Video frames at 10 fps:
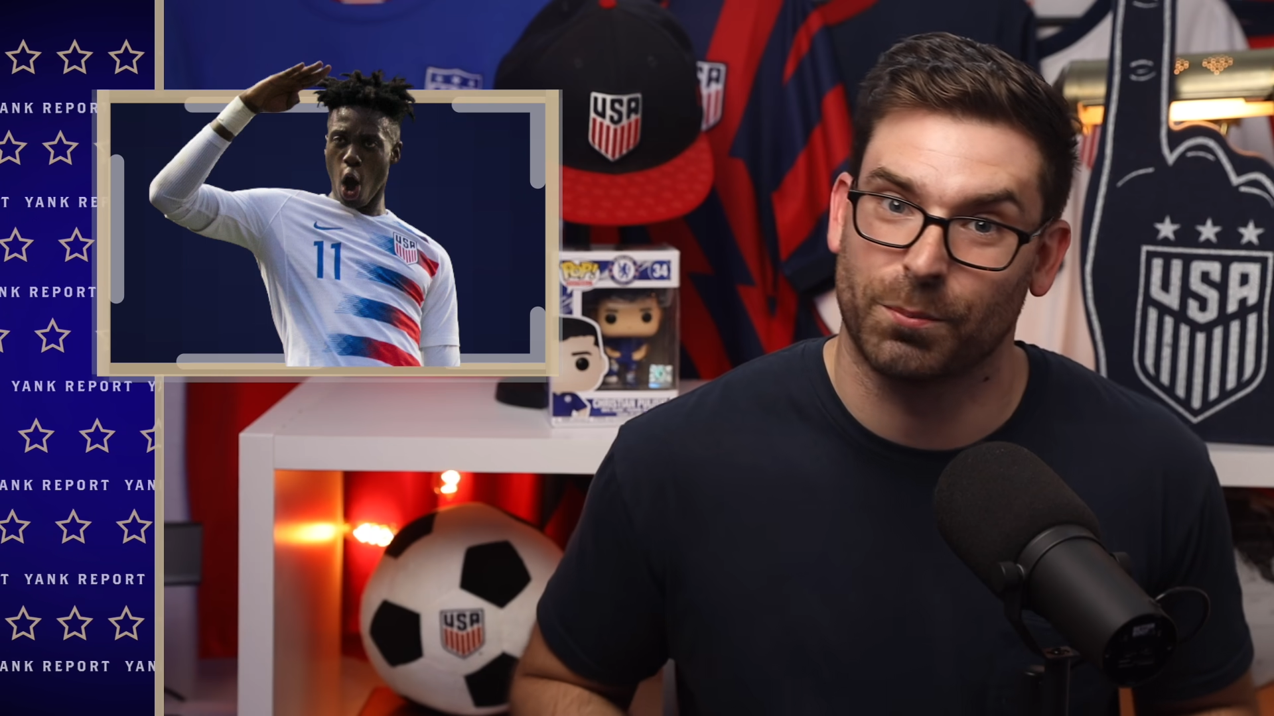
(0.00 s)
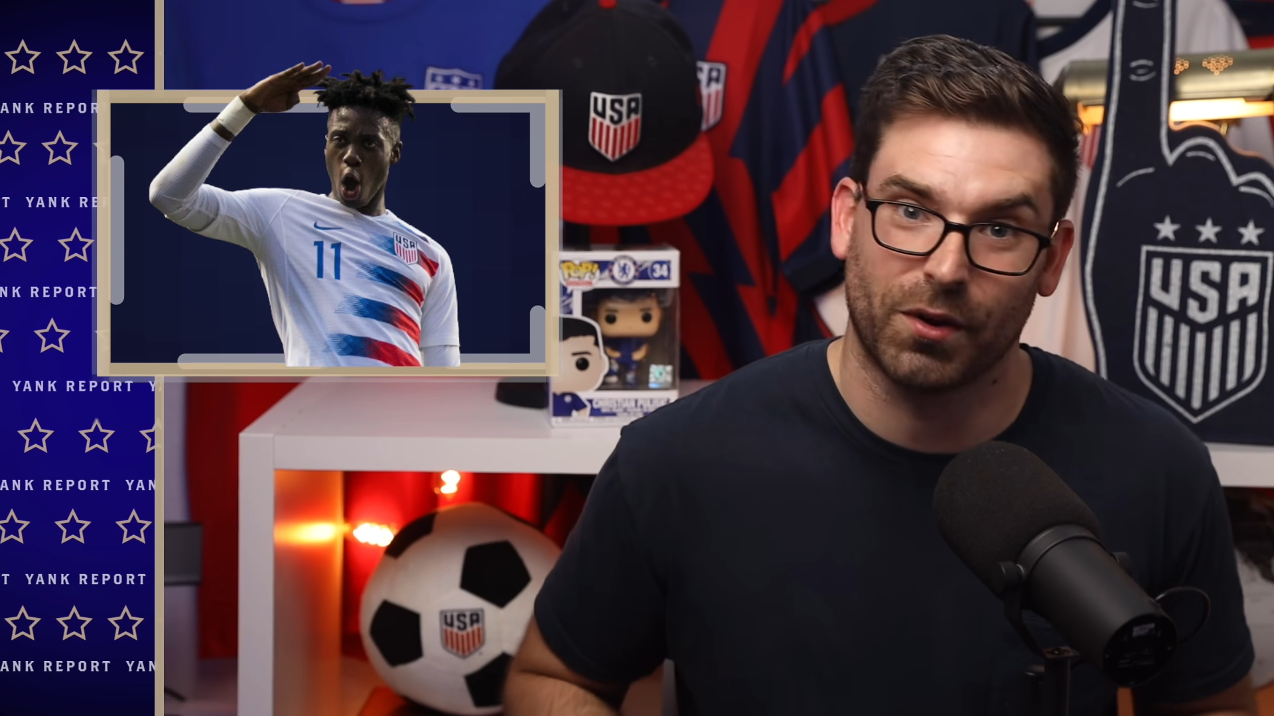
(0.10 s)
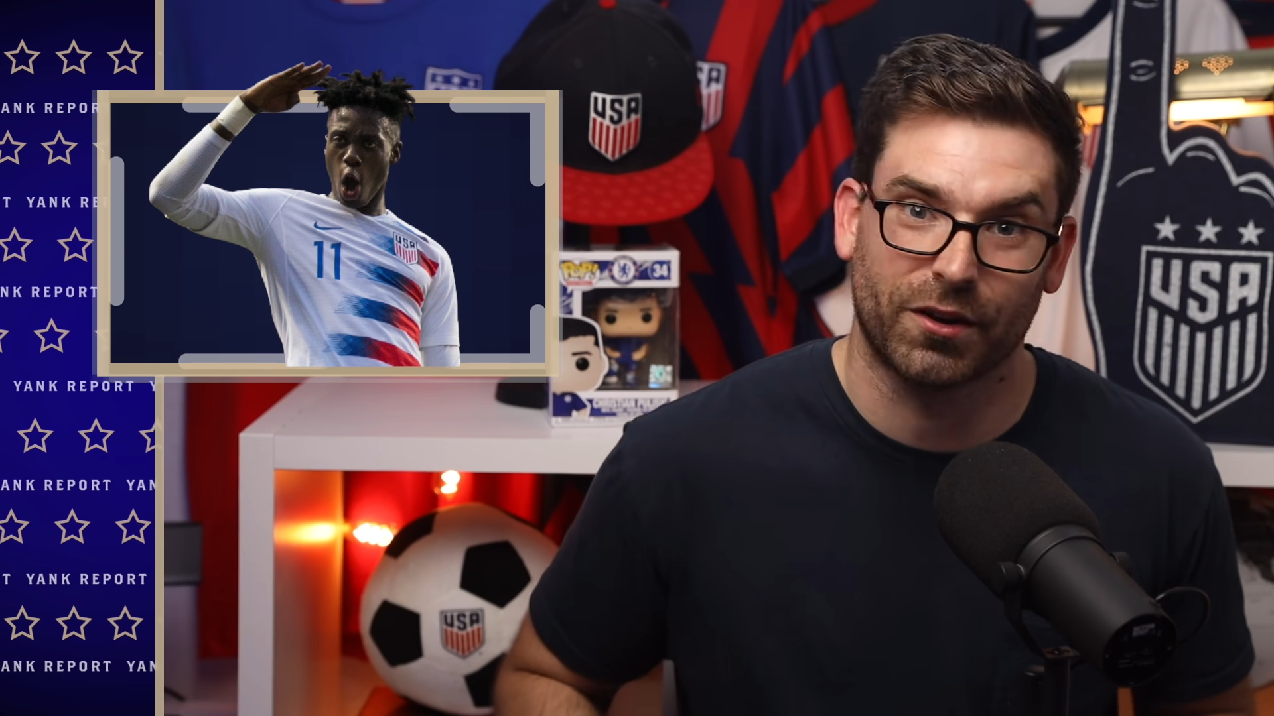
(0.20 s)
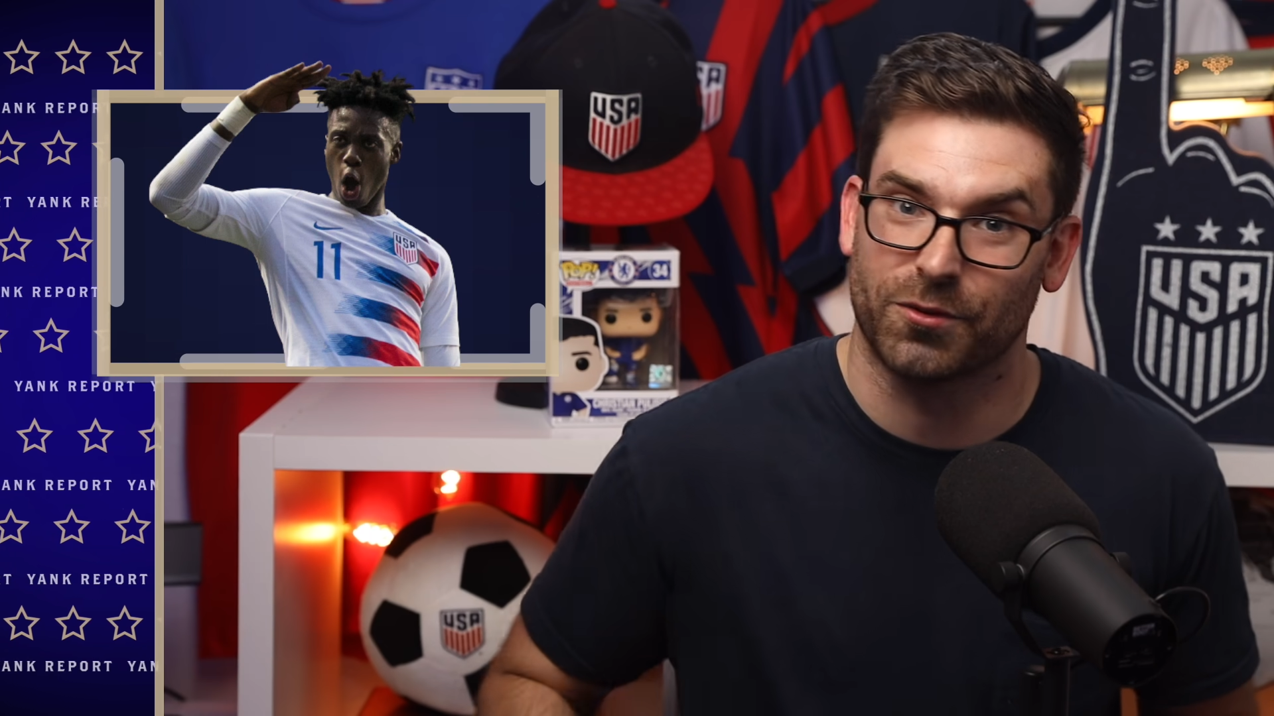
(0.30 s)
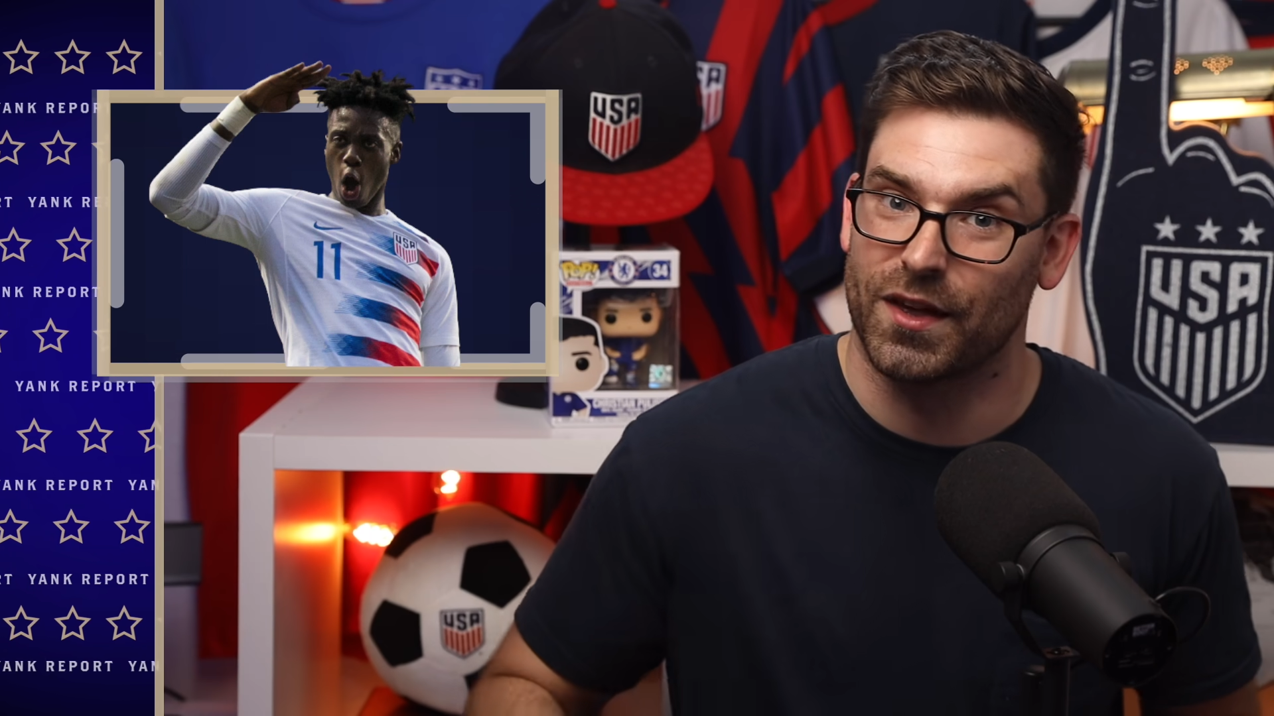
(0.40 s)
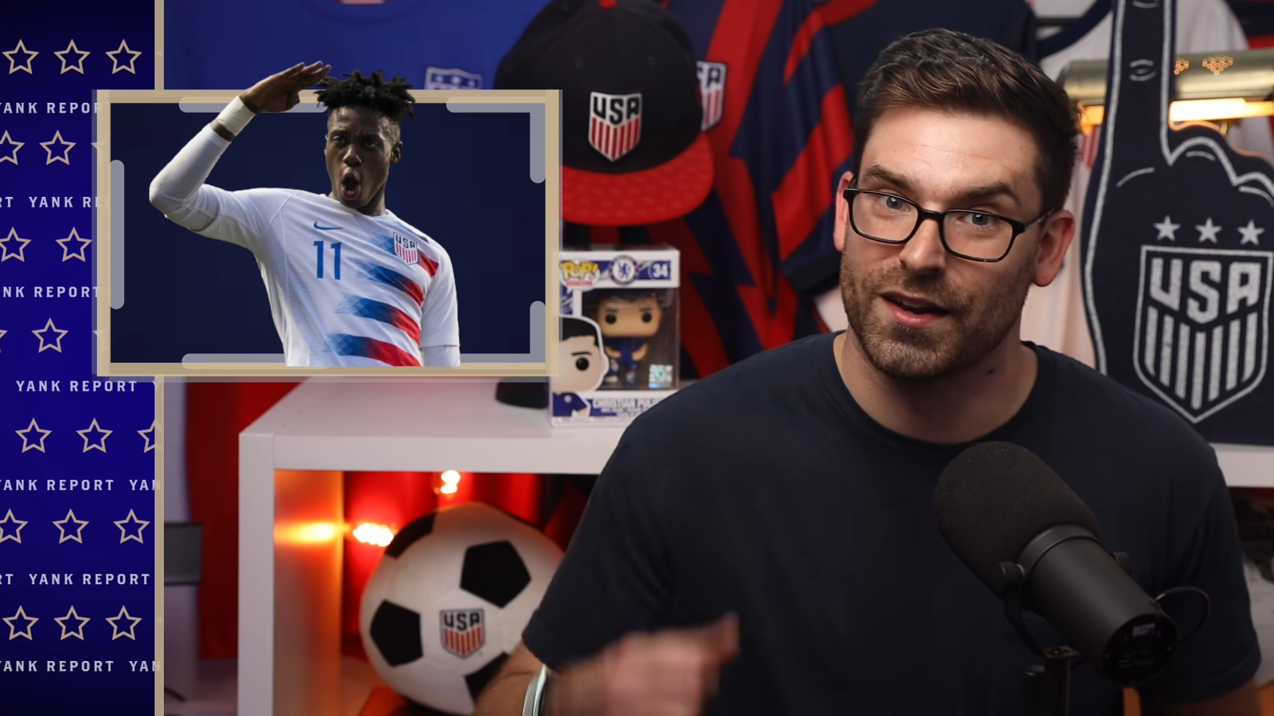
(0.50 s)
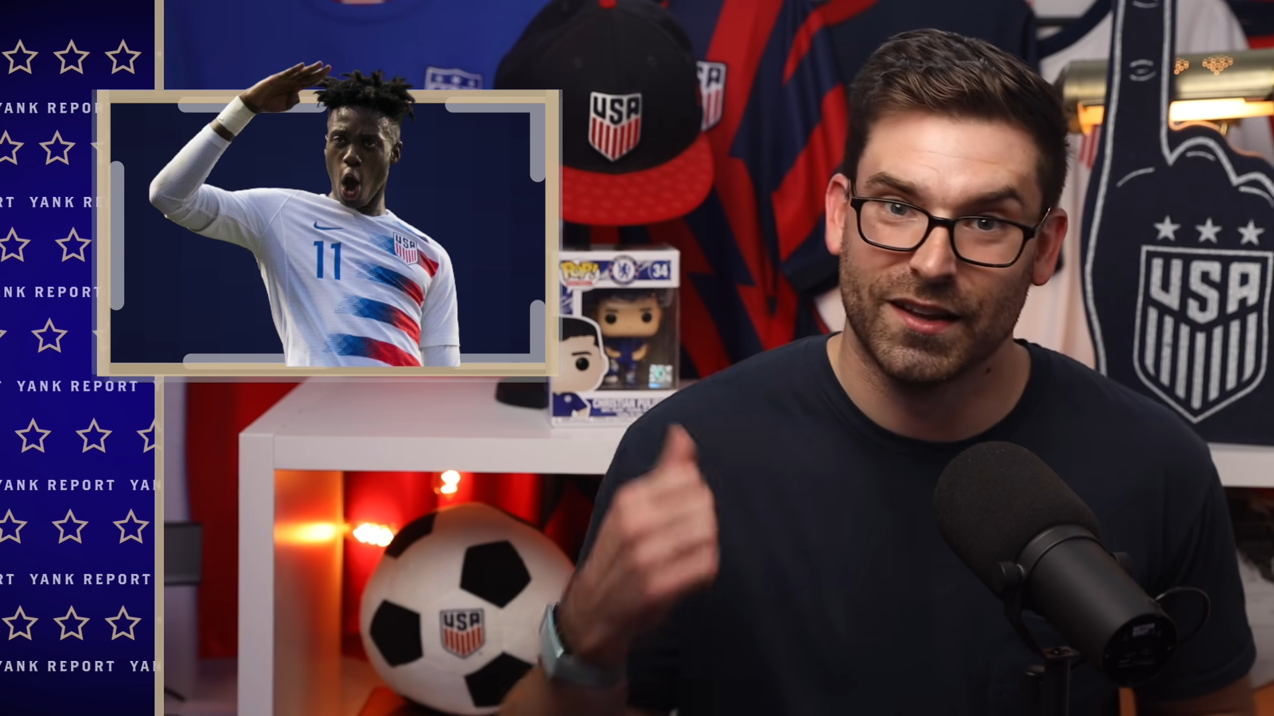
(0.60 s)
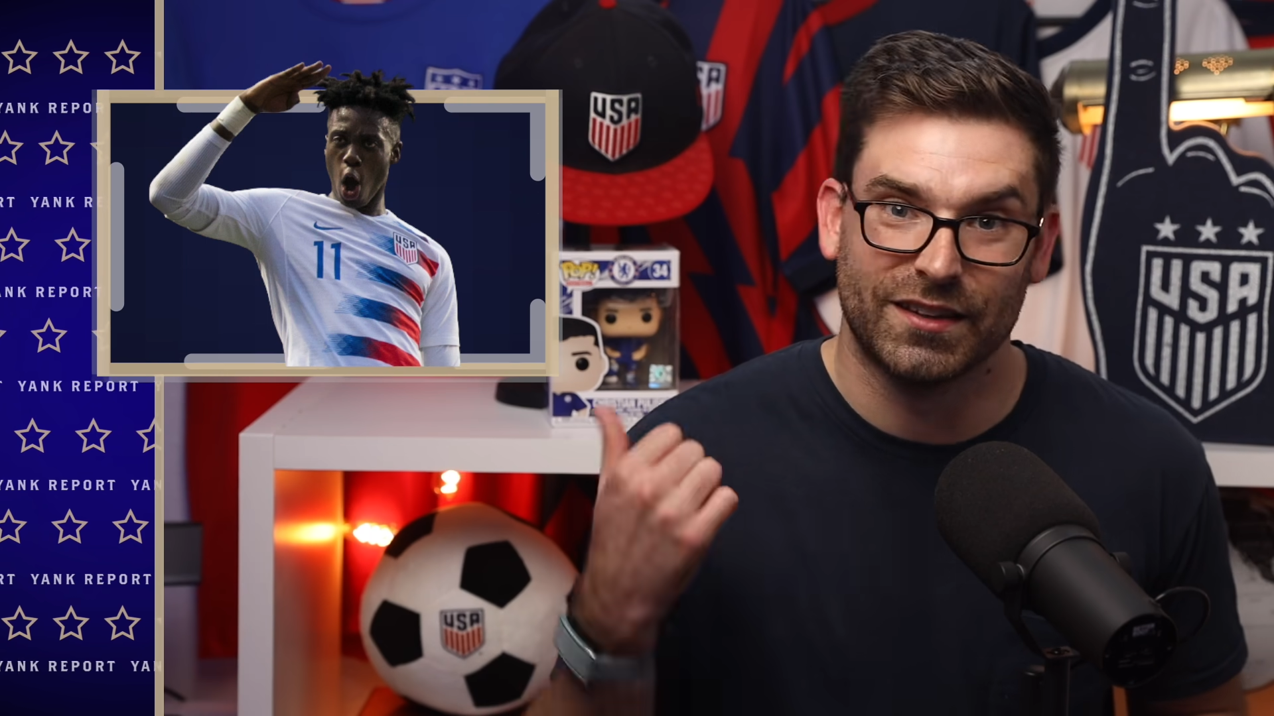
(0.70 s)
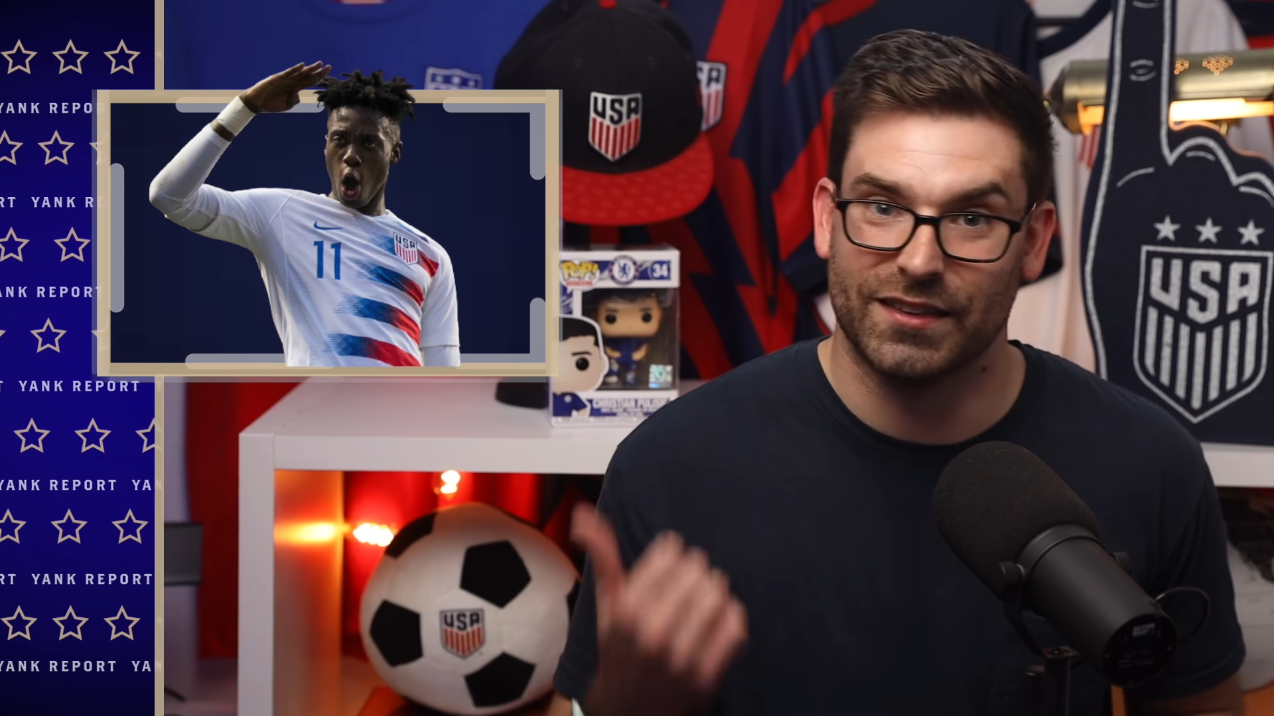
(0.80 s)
player that